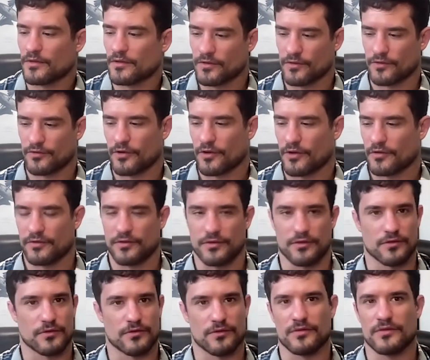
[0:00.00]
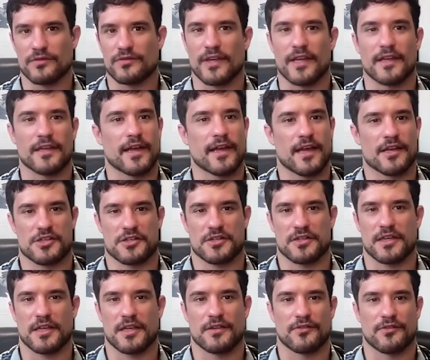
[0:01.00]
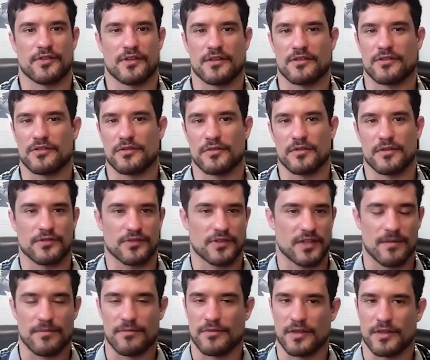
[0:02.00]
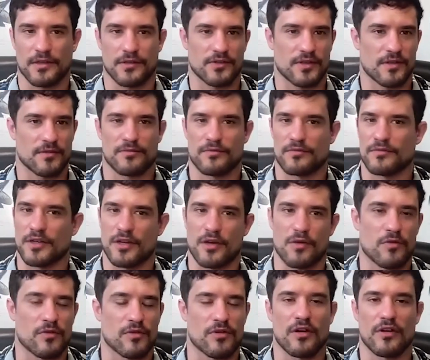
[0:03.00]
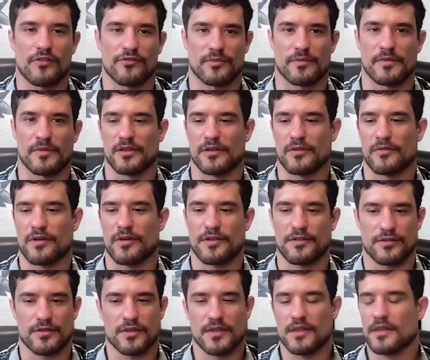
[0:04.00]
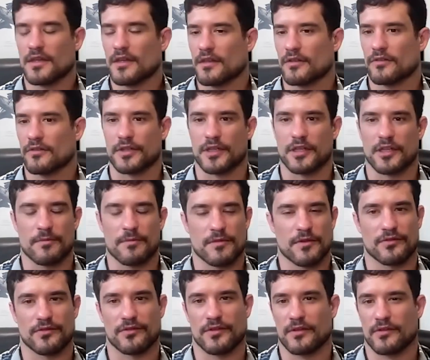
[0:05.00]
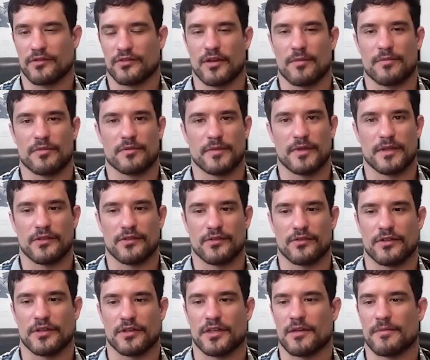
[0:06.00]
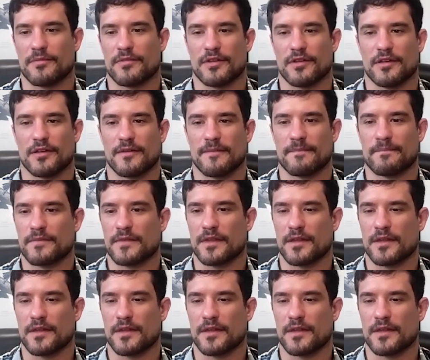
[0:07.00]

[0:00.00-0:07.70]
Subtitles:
start to take action against it and do the same things that we're all familiar with, looking up the supplements, looking up the